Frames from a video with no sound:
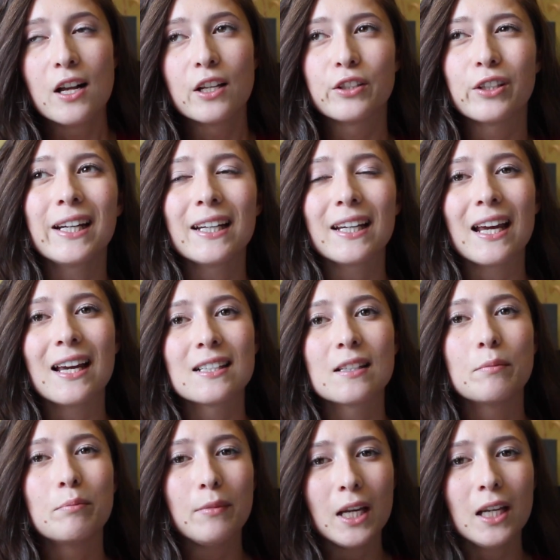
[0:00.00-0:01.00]
So I
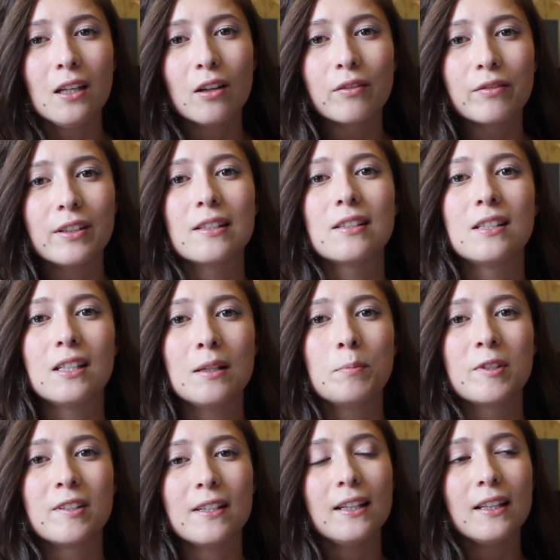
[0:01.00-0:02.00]
guess many of these
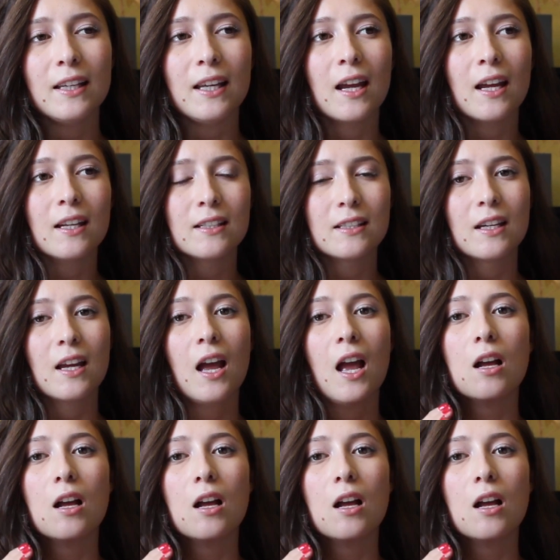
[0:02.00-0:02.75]
tips in the end